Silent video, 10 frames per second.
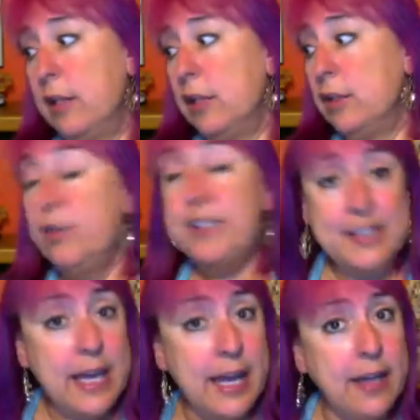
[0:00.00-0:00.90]

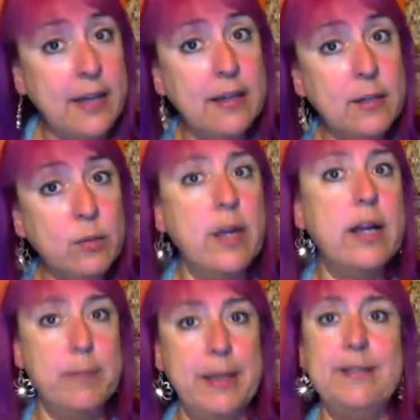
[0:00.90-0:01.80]
Lucia
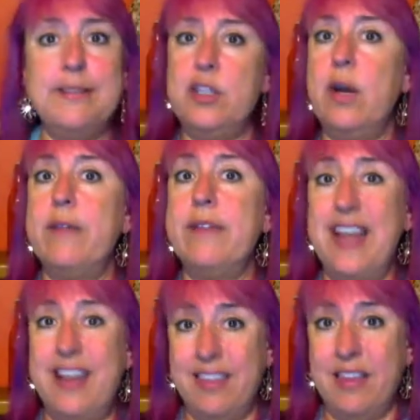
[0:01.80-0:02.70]
recommends that you have an
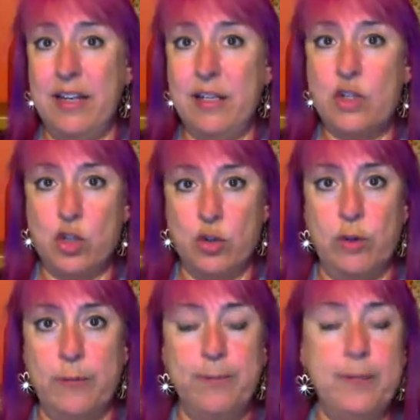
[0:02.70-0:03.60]
unlined journal,